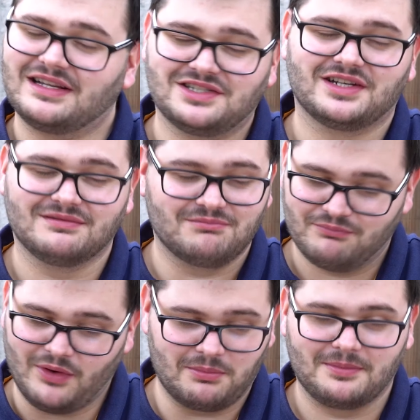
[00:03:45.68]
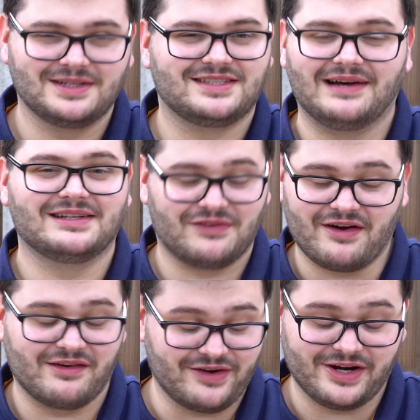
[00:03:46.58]
you could probably tell, it's
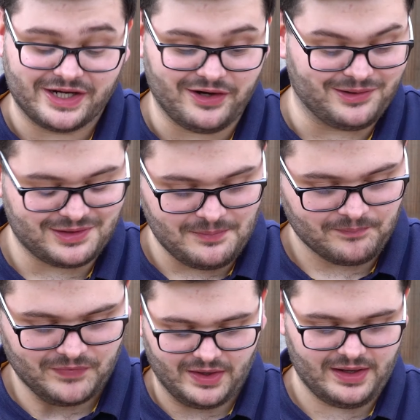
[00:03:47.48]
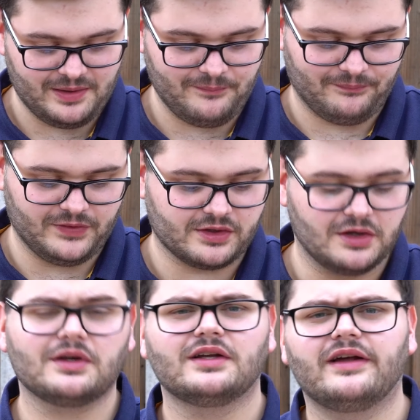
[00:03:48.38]
very, very cold. The
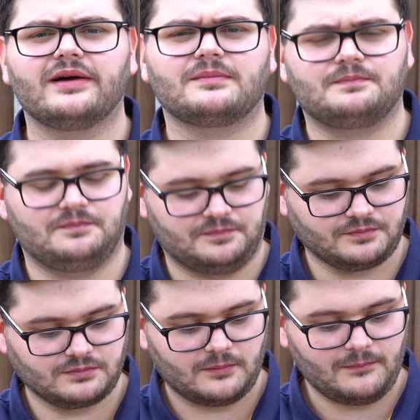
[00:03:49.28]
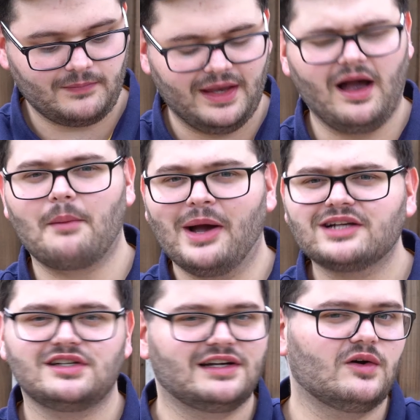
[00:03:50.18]
coconut, I'm
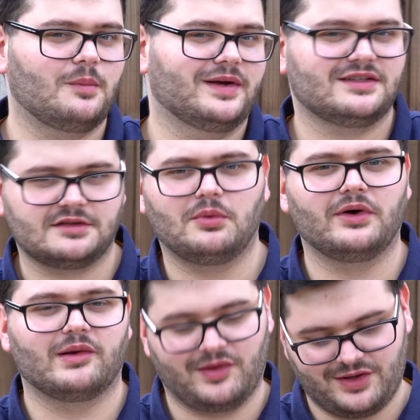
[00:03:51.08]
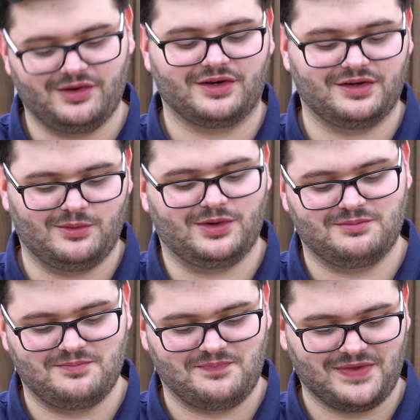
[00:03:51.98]
actually a little bit disappointed with the coconut one.
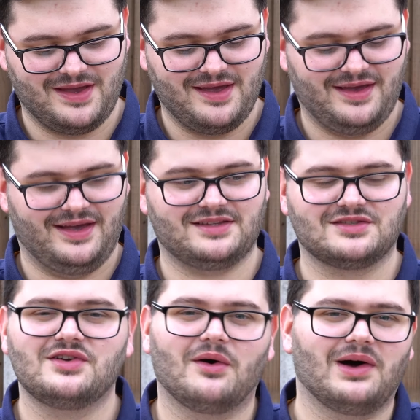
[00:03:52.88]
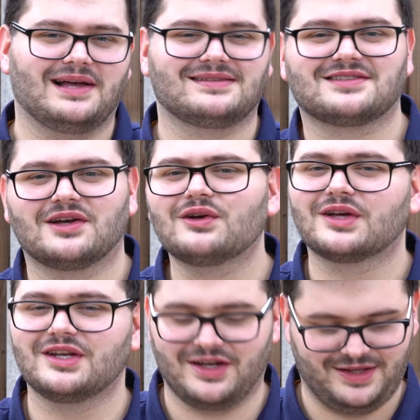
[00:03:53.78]
It's not as
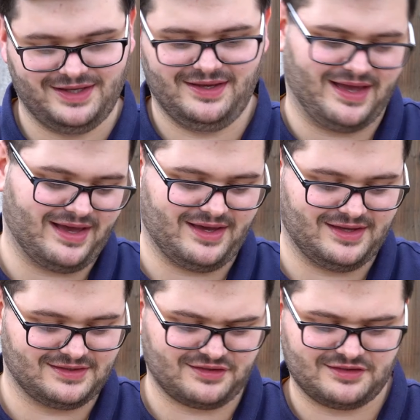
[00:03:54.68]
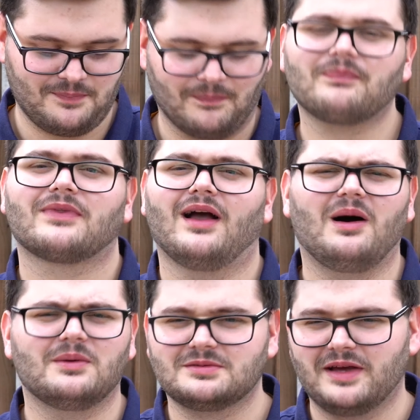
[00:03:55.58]
coconutty as
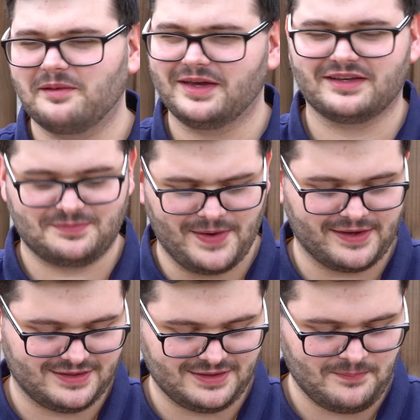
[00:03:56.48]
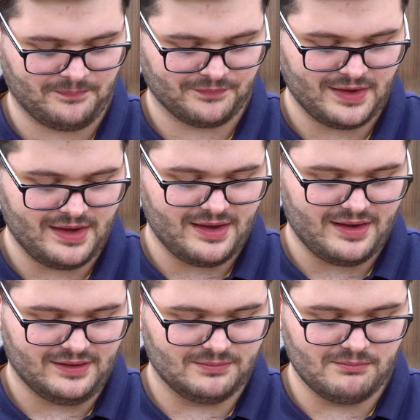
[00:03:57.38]
I was maybe expecting.
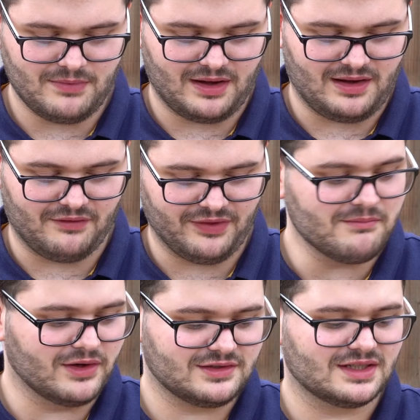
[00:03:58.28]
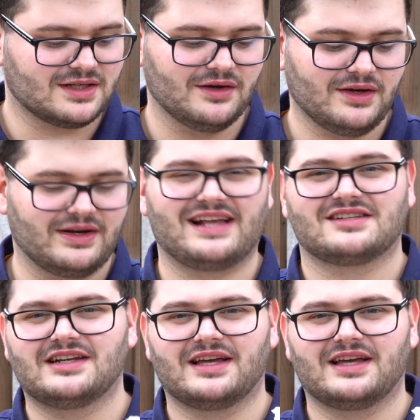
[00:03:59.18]
I think most of the coconut actually